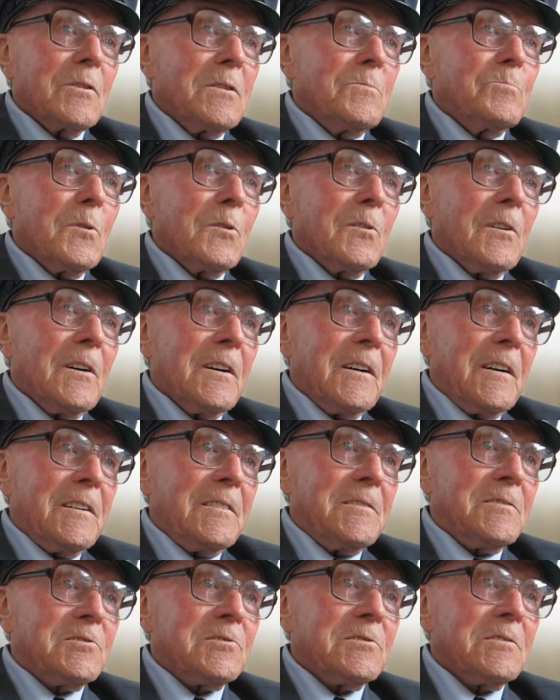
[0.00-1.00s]
in my
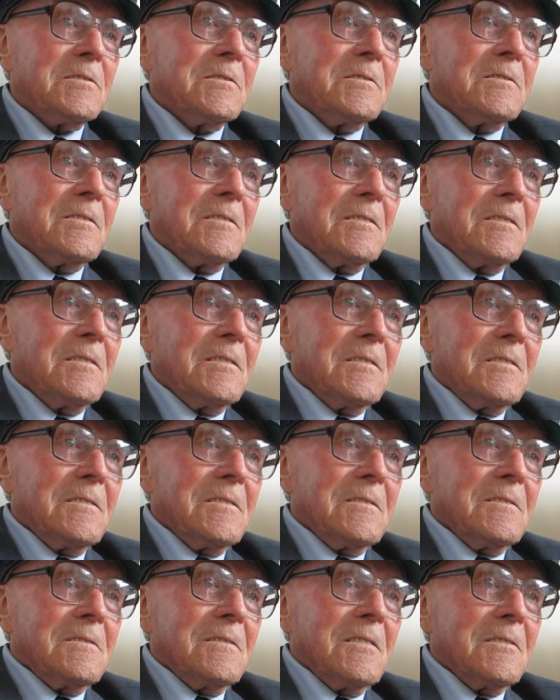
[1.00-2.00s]
hands.
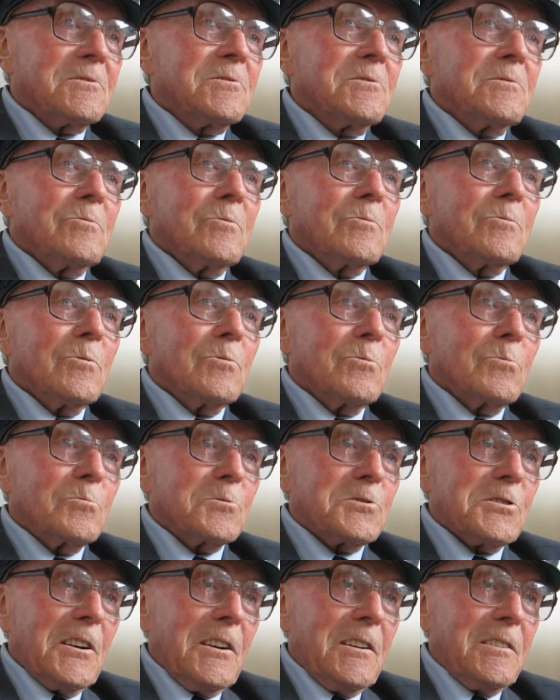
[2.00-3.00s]
That's in the
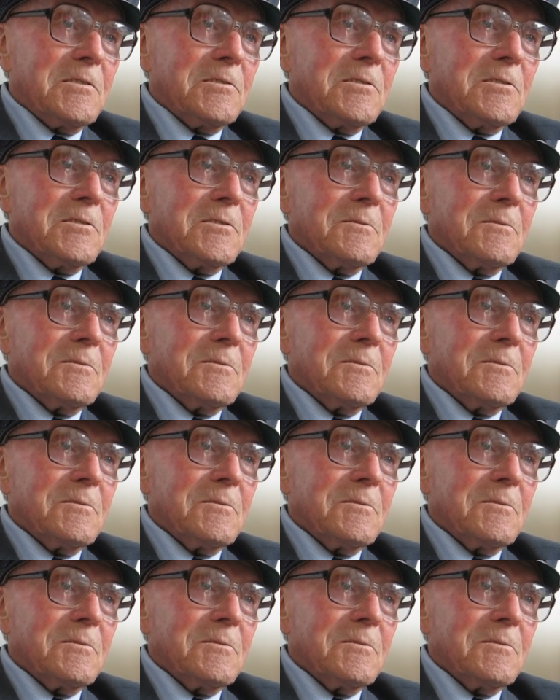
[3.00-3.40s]
Lord's hands.